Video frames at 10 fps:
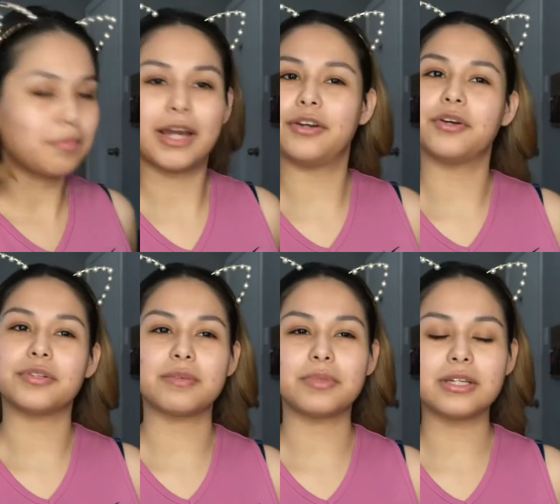I don't know,
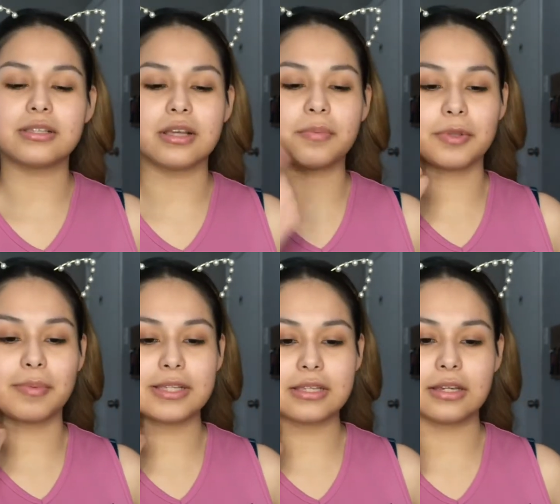something's up with
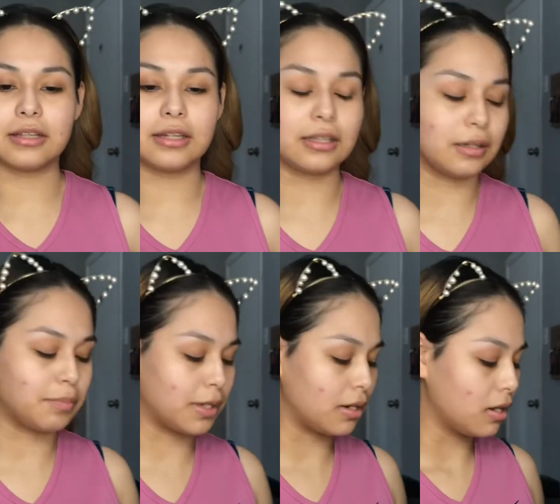my skin lately,
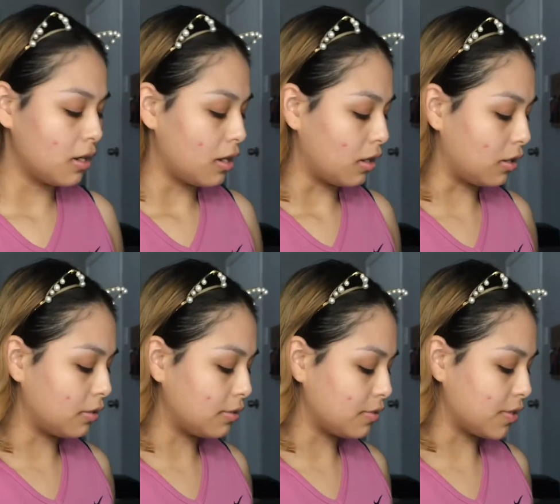but
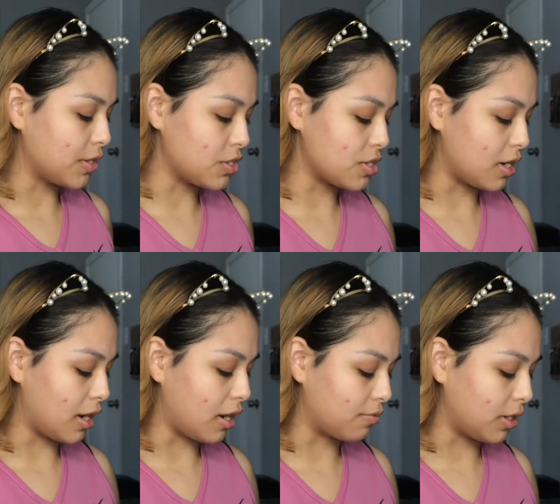all of these foundations that I
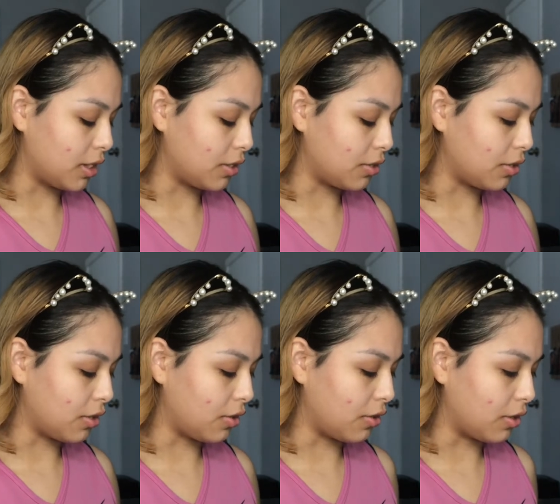have right here